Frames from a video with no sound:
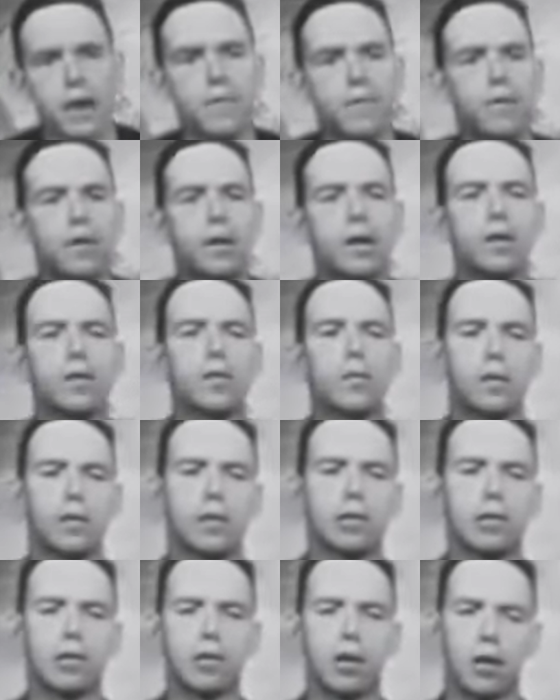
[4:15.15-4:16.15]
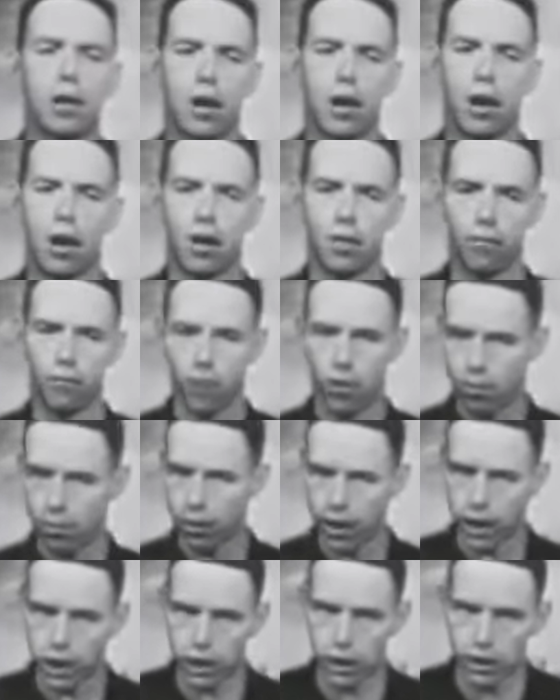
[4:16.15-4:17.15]
even in the midst of
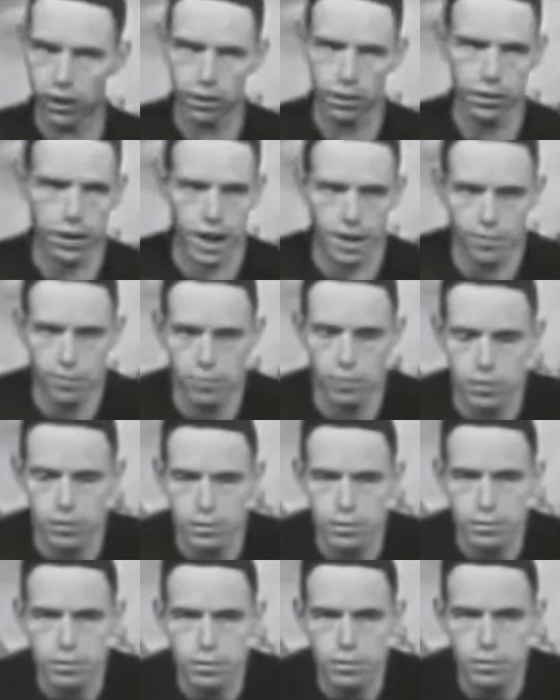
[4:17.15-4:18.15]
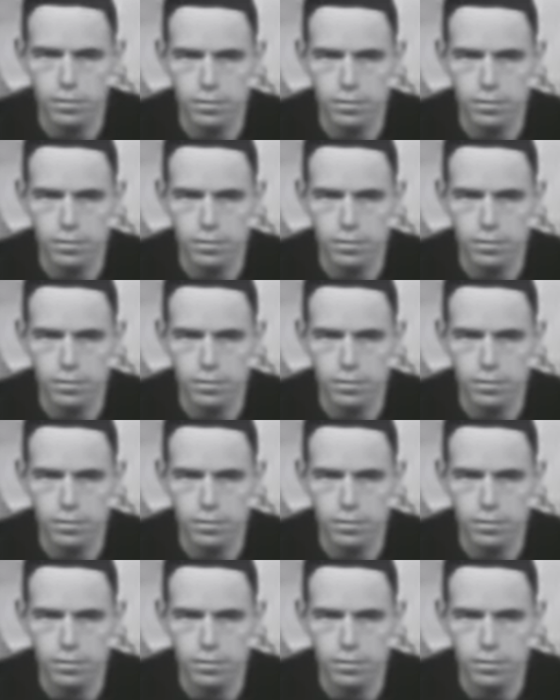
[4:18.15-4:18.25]
pleasure and affluence.